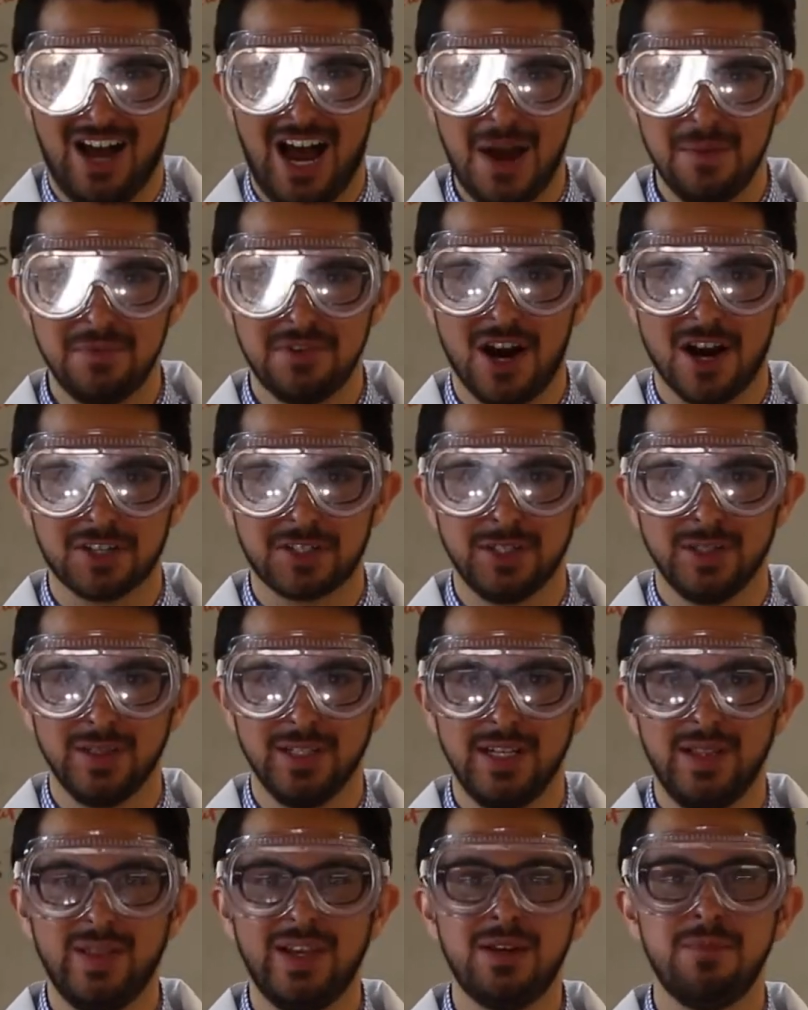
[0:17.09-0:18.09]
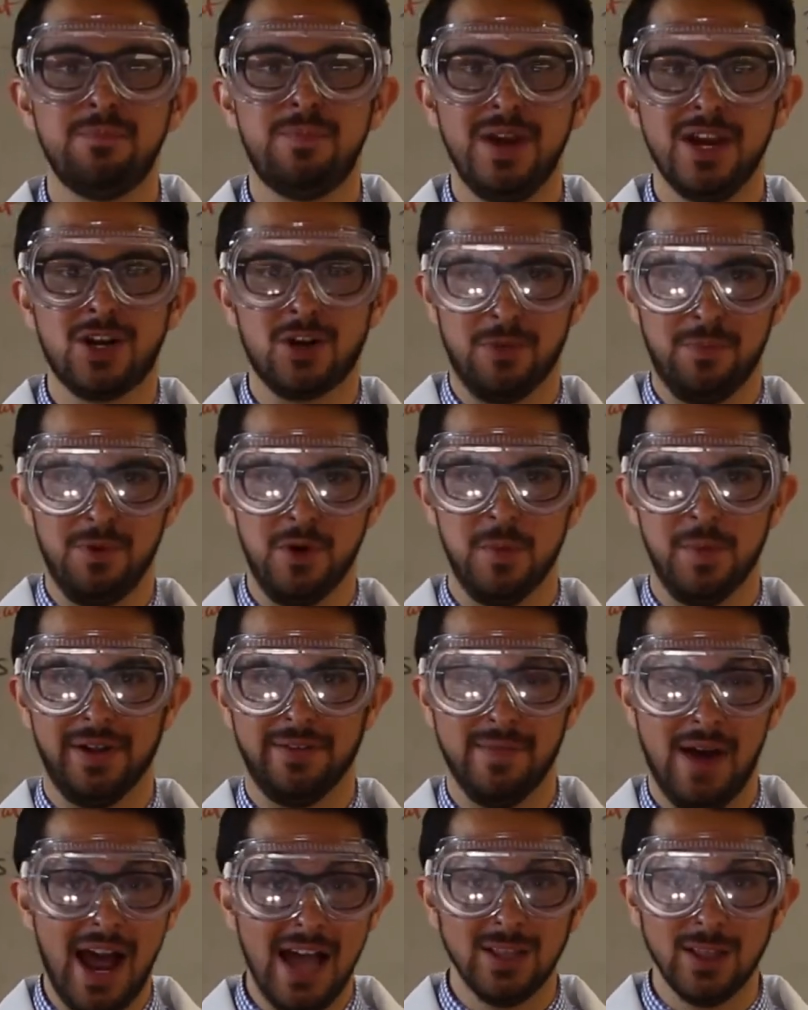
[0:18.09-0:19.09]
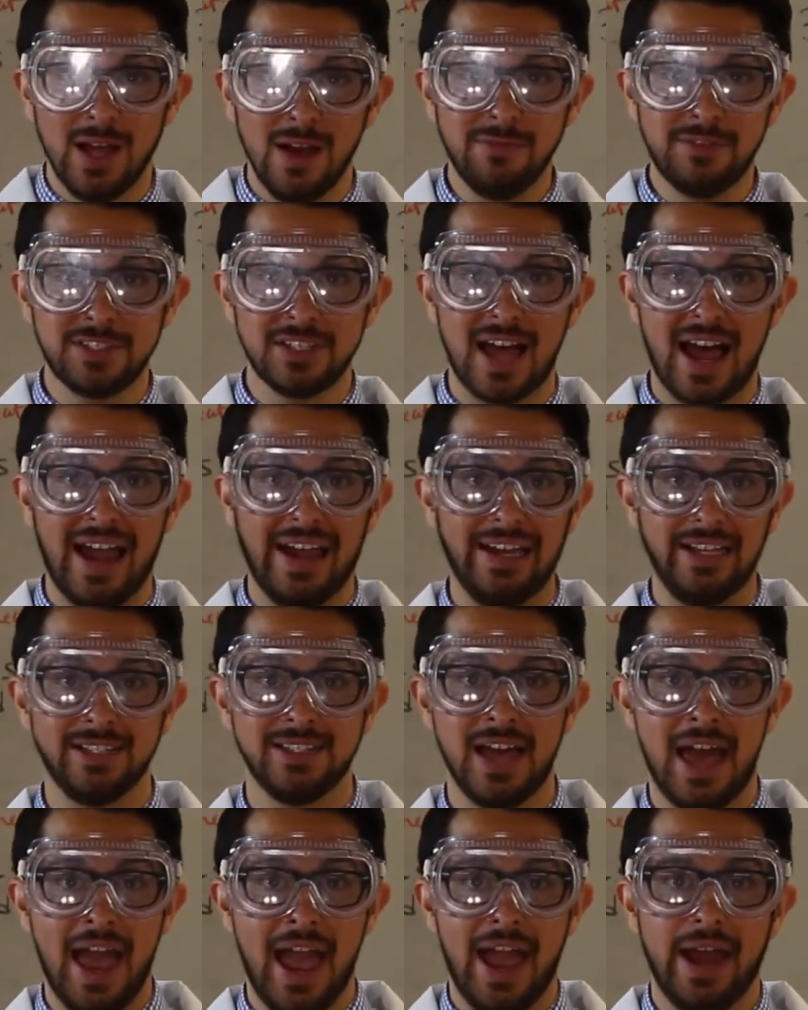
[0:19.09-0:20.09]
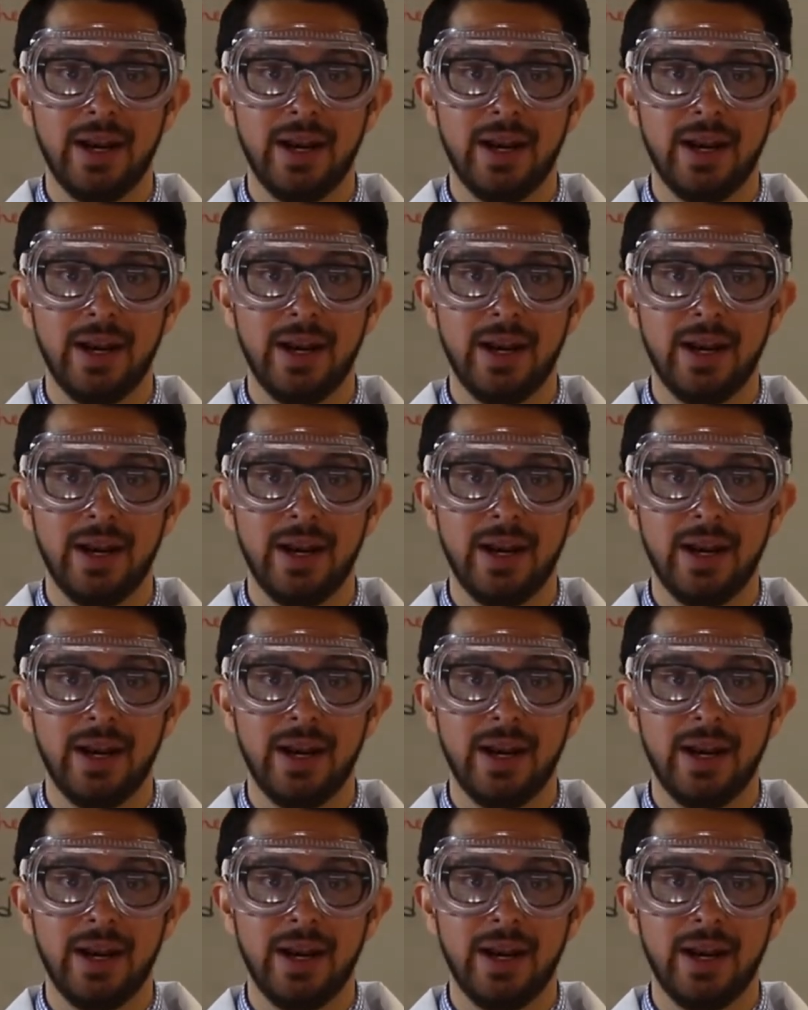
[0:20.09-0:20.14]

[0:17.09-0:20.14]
I'm Dr. Lillian Beaker Booman. I love science.